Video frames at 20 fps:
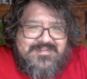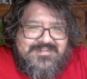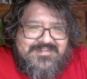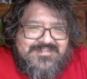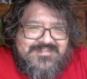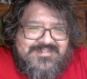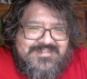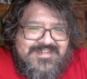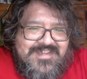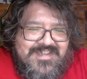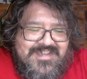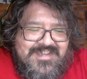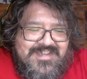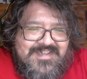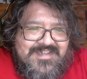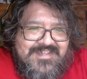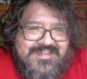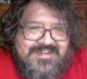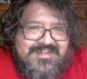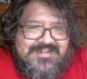as
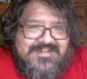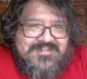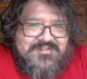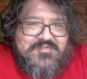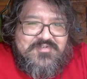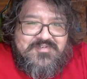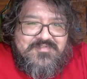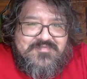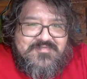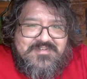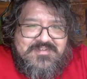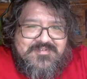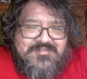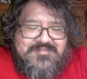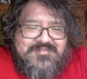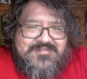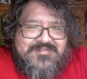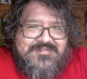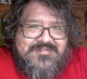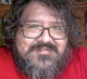like
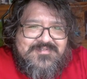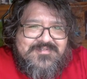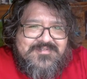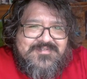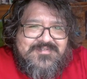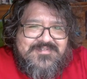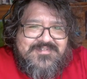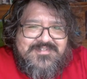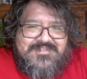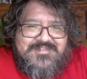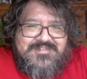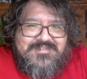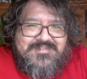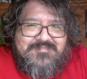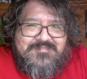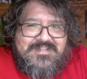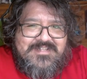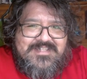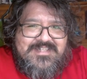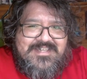trivial or
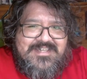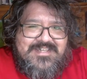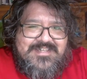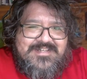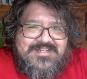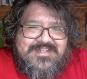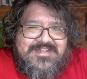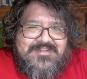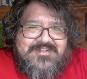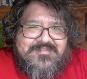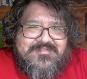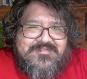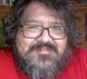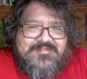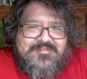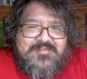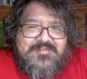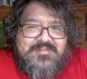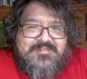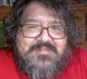something like that. And now,
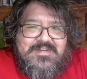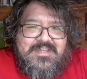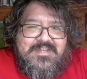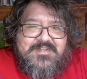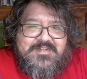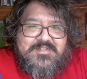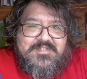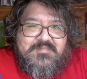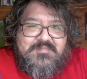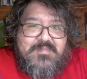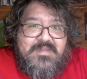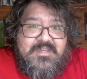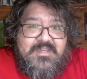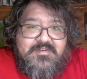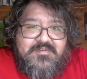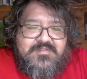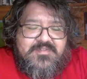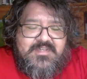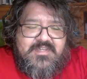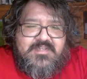or even how to
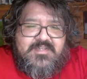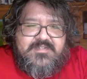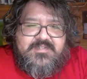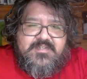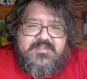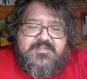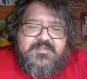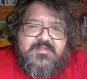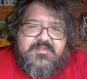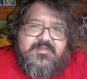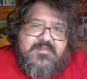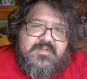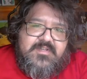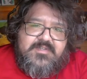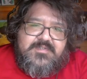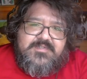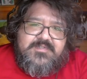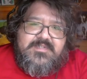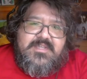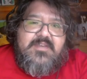spell things. I used to know how
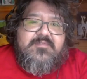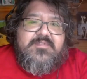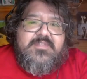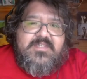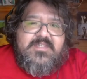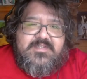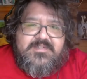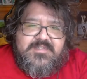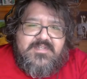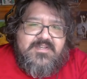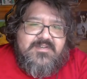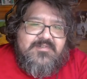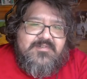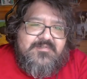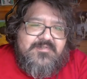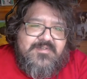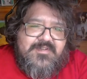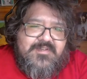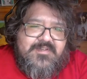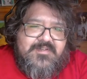to sound things
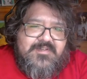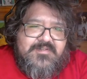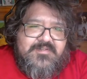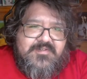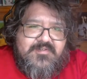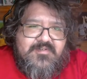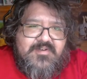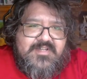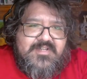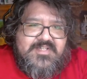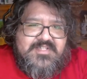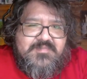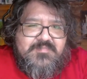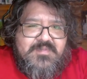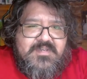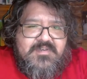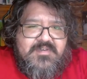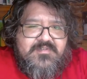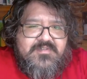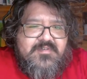out to know how to
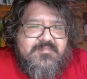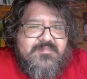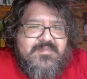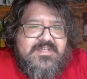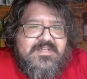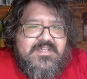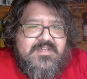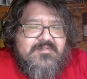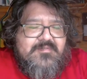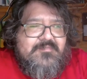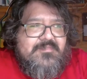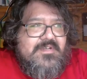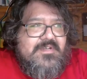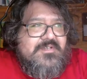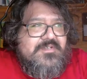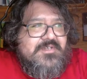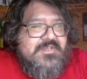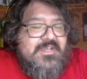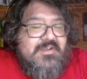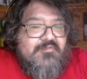spell them, and now I
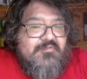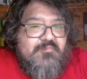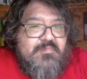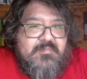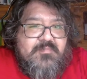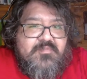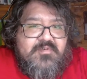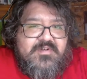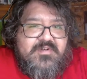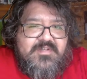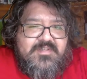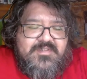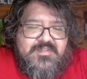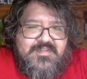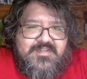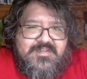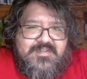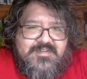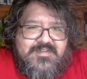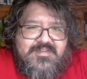just can't remember
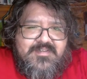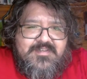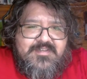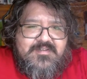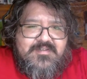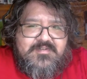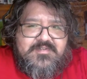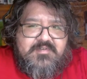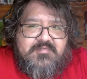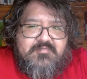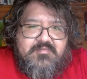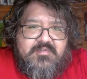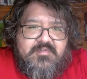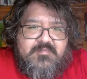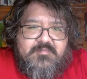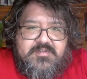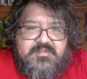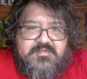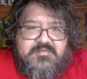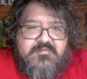anything. I was like, well,
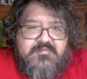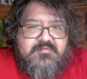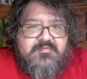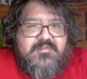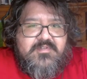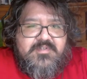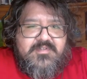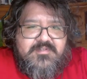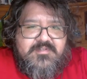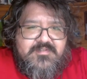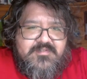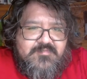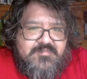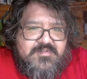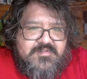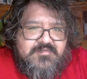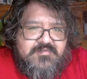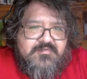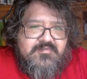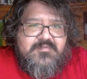let me just Google it. Let
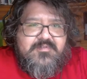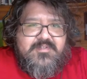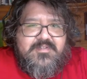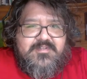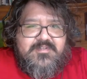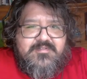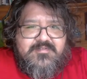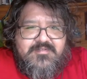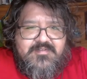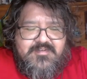me just Google it.